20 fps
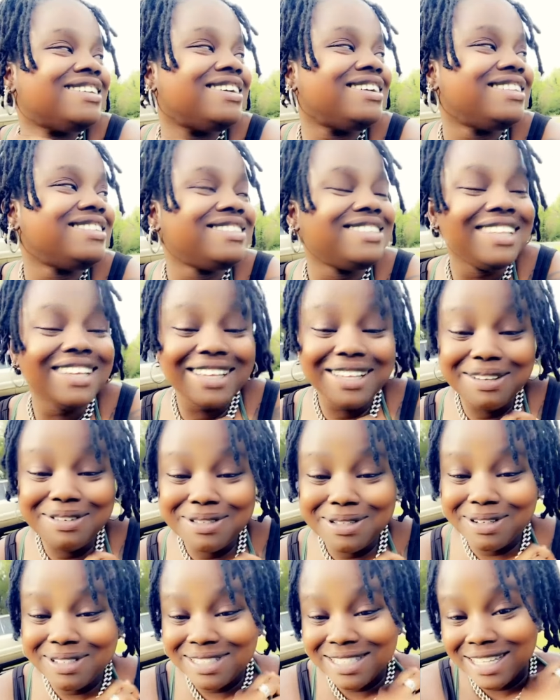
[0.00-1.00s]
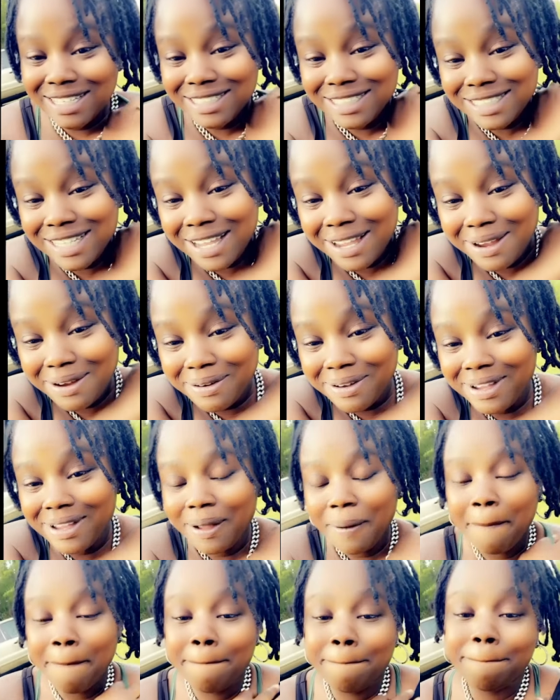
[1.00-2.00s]
thinking he was going to say cherry.
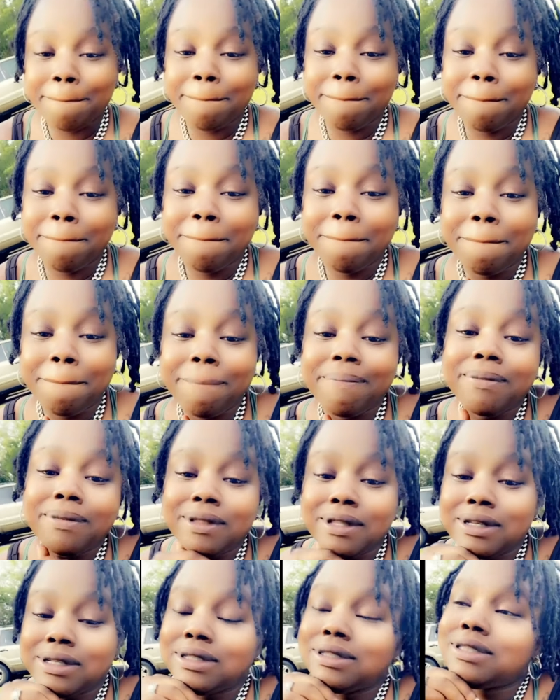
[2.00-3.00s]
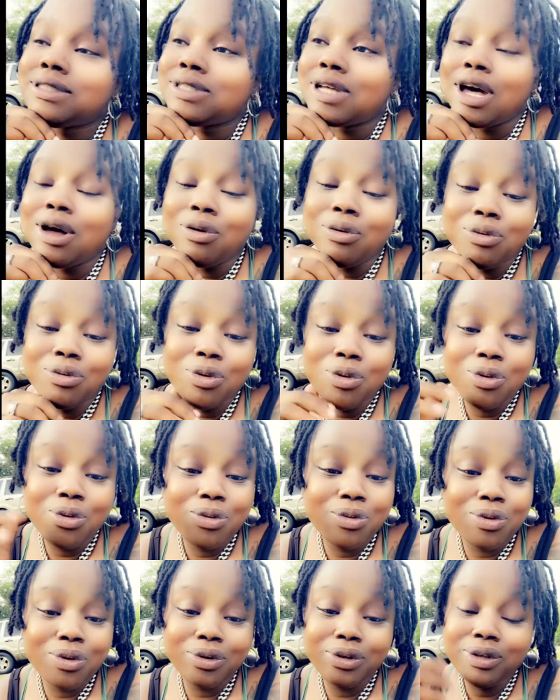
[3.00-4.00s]
So I don't know,
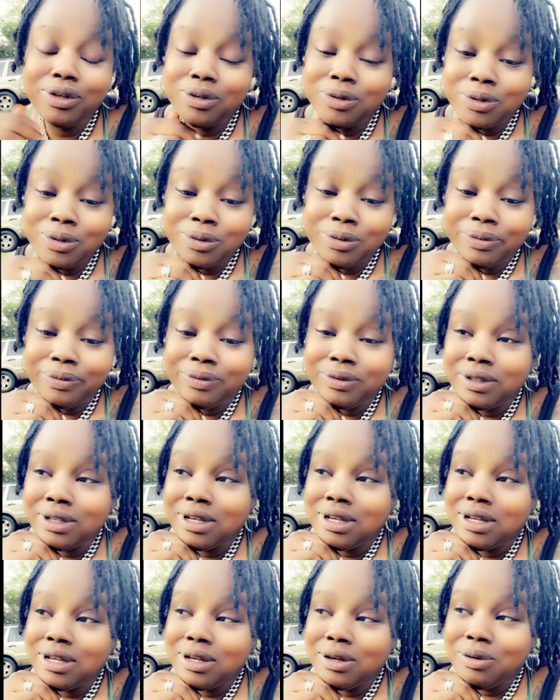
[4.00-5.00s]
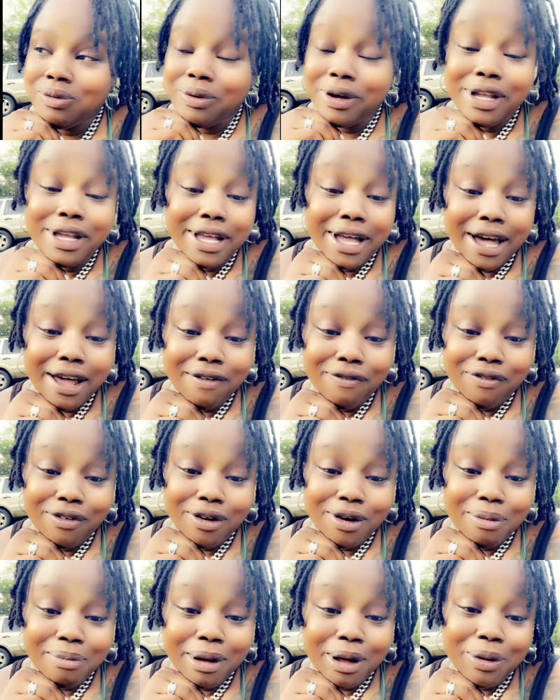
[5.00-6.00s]
you know, where he got it
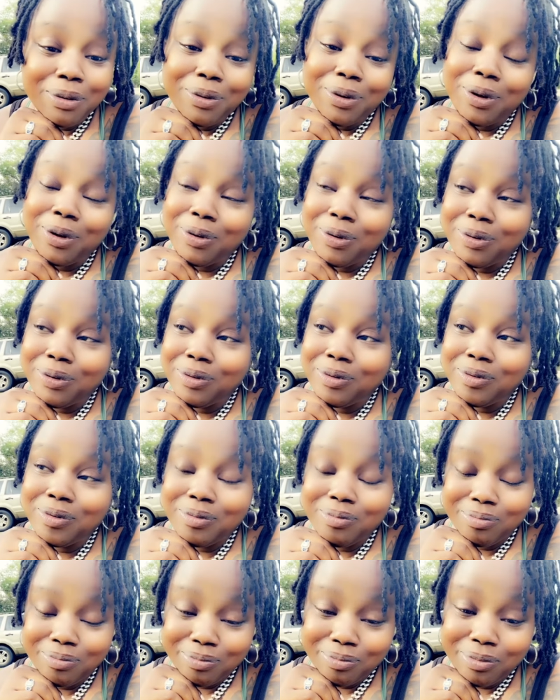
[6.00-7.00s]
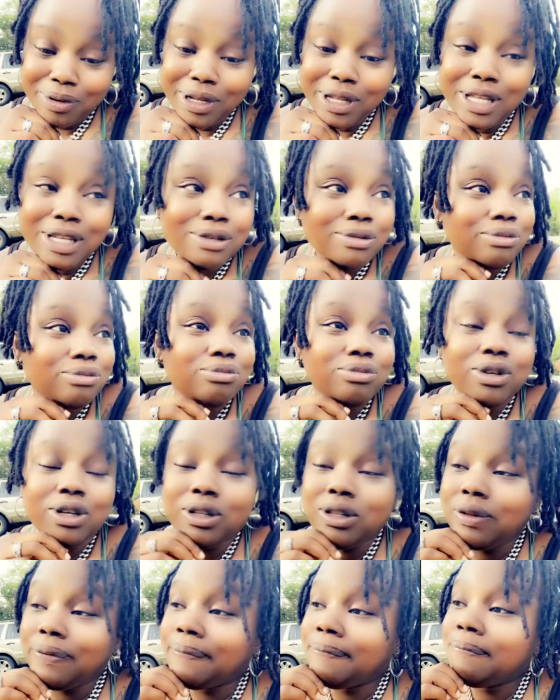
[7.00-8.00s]
from. I don't know. But he,
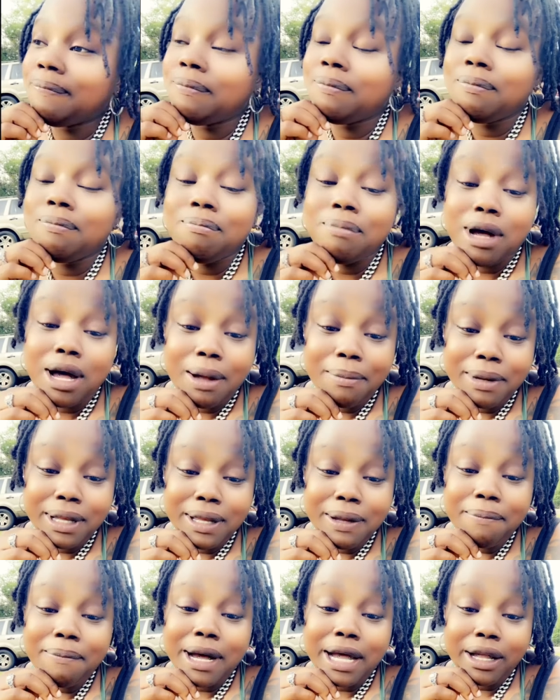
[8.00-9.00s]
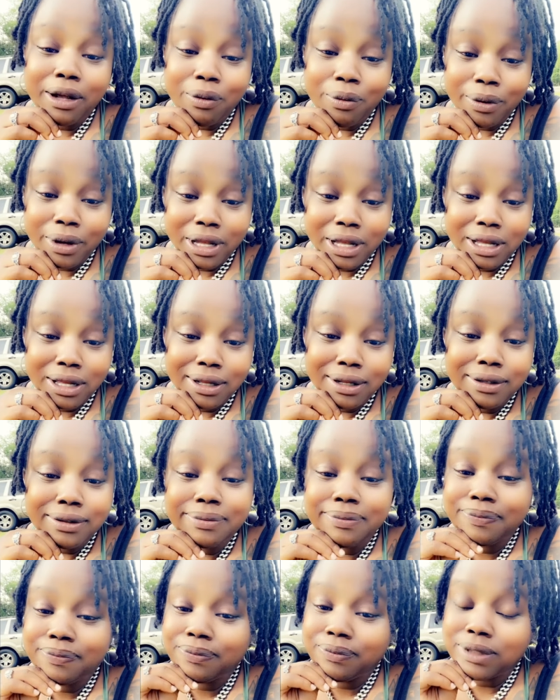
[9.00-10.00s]
mommy, my queen,
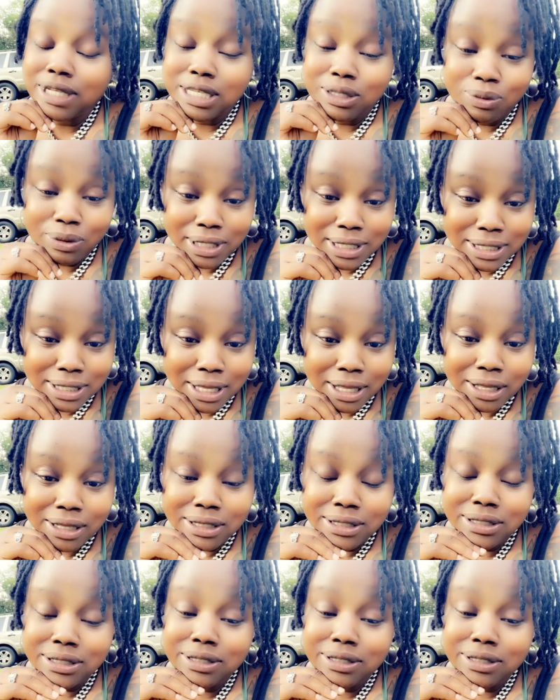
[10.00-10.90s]
that's what he says.